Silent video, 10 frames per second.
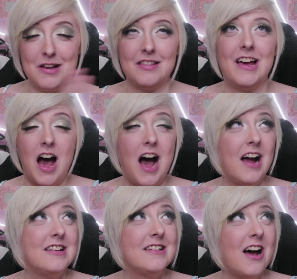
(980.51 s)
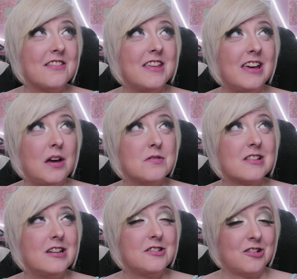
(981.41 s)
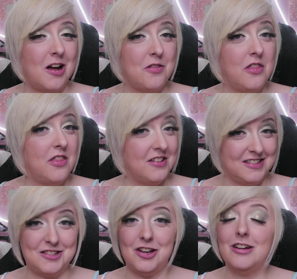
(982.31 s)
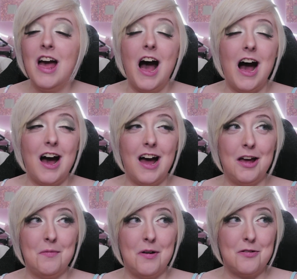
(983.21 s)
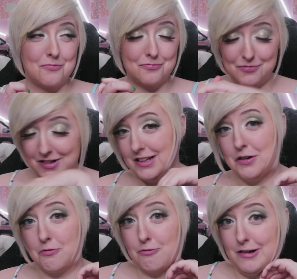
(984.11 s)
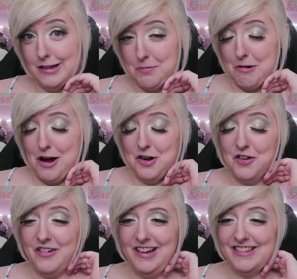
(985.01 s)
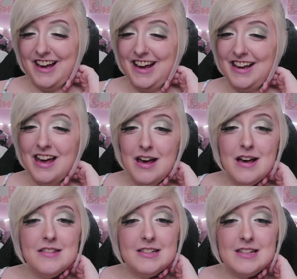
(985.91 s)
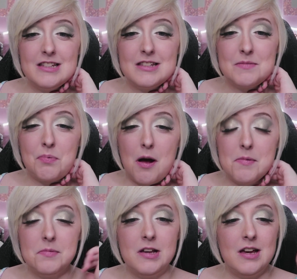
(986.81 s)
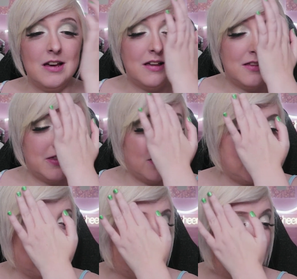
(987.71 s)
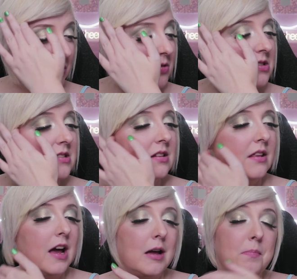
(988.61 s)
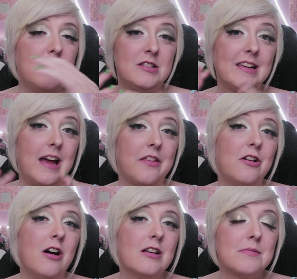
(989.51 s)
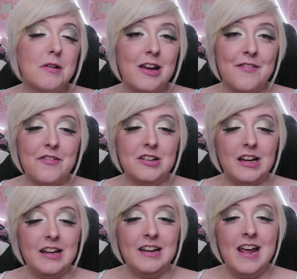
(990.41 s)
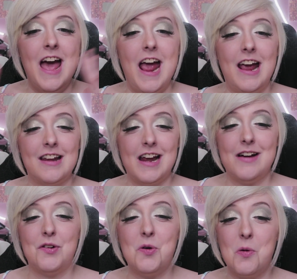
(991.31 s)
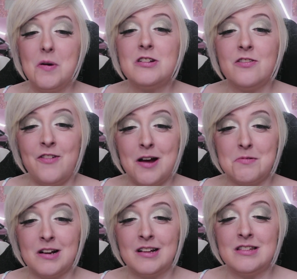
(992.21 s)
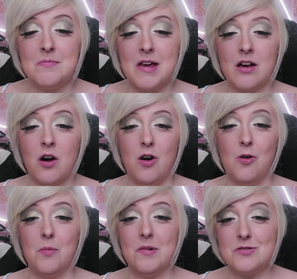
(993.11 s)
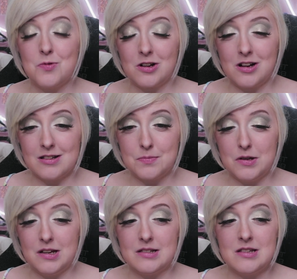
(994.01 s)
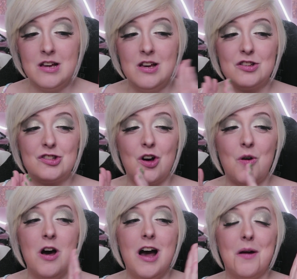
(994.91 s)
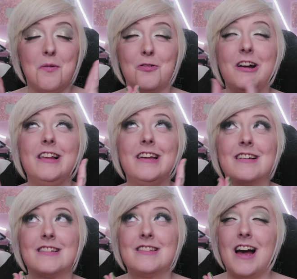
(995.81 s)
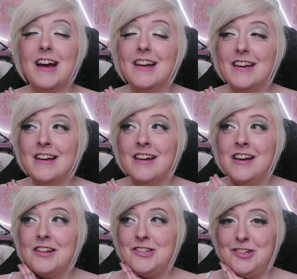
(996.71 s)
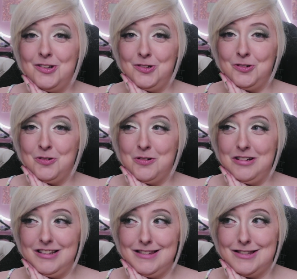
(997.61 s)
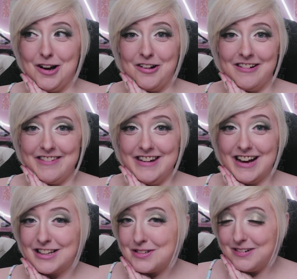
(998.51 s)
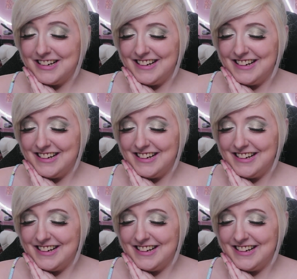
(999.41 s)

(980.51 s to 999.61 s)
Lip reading: Like, I did not think it was going to turn out this good. I'm really, really proud of it. Like, this is probably the most, like, put together cosplay I've ever done. And I have a whole bunch of fabric to make a whole bunch more cosplays. So I'm really excited to start on the next one.